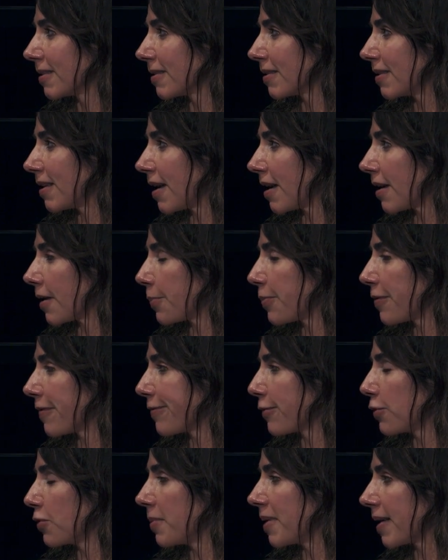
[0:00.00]
there
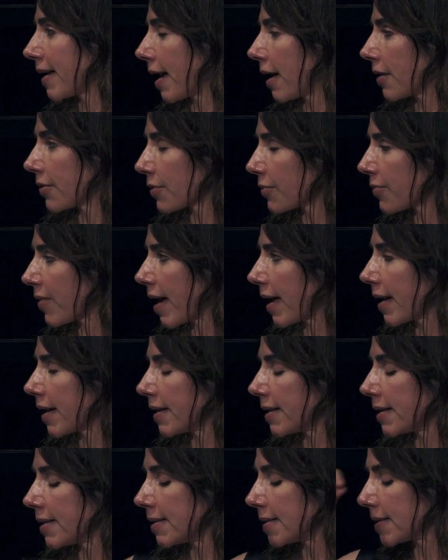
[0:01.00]
performing at the
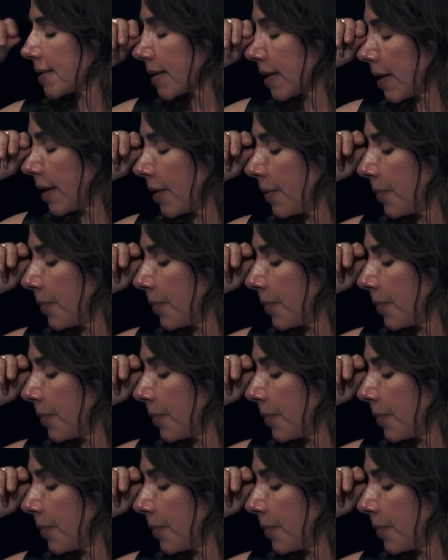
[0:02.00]
rallies.